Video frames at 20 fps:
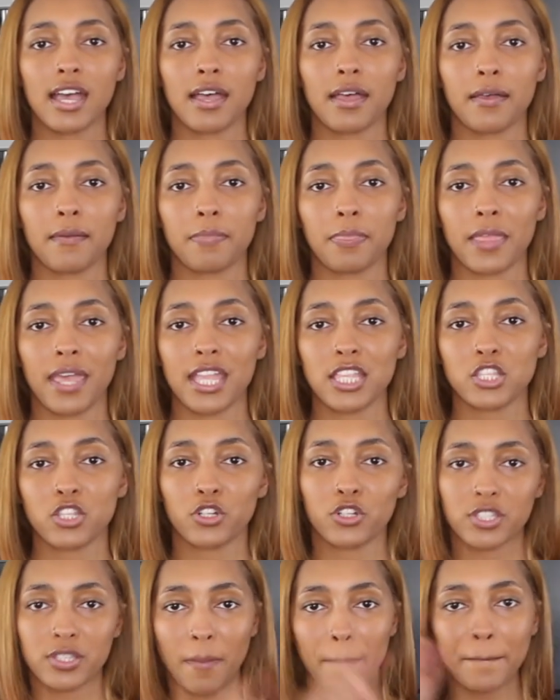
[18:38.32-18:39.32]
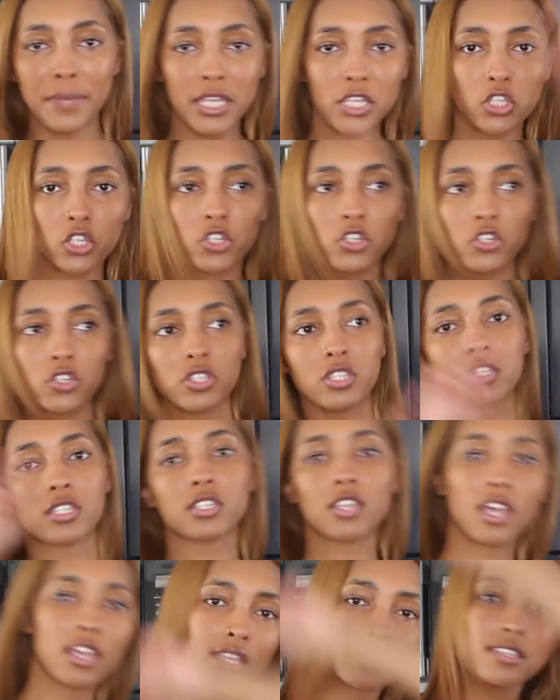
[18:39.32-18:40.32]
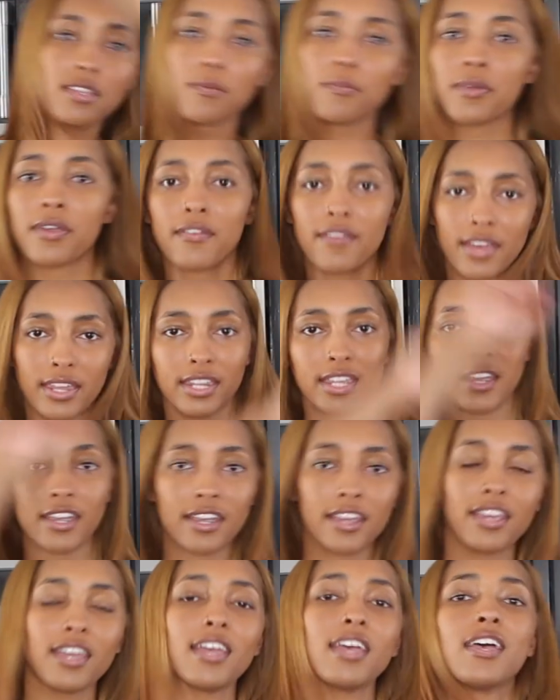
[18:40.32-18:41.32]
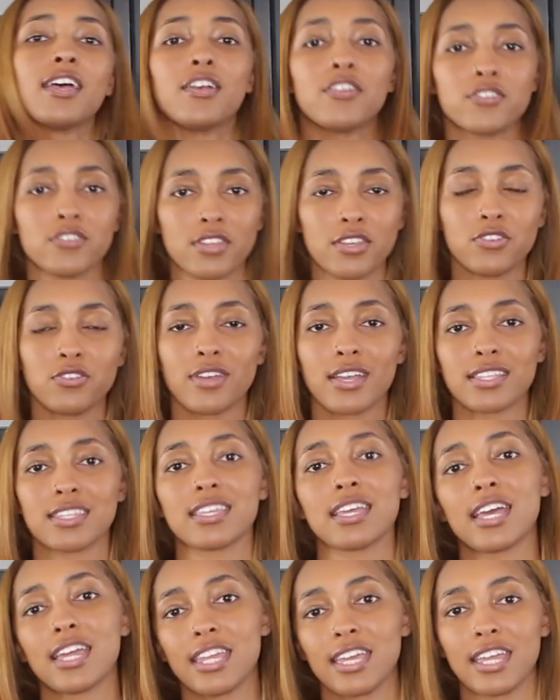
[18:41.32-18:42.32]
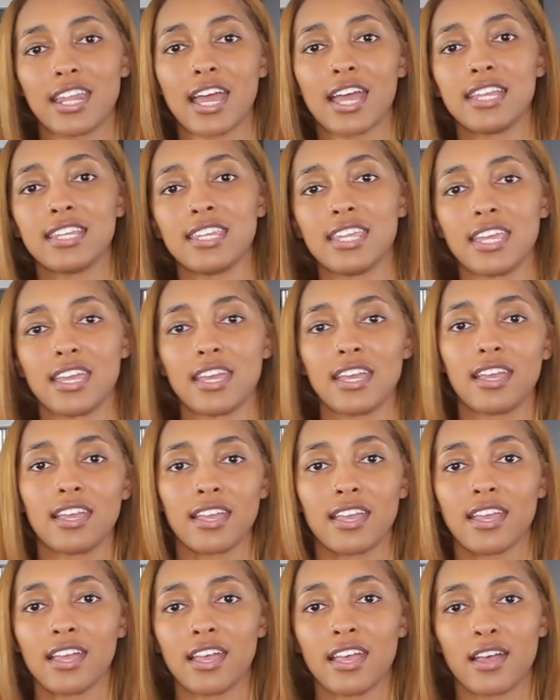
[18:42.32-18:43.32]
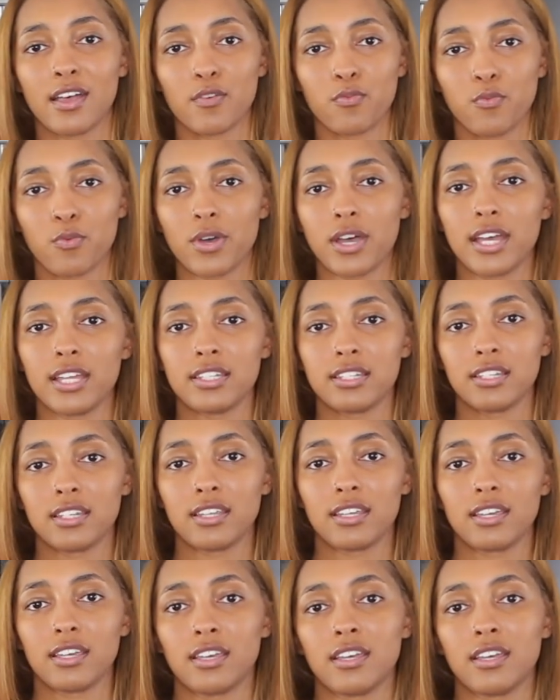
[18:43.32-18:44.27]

um, insert some pictures somewhere around here, so that you guys can kind of get an idea of what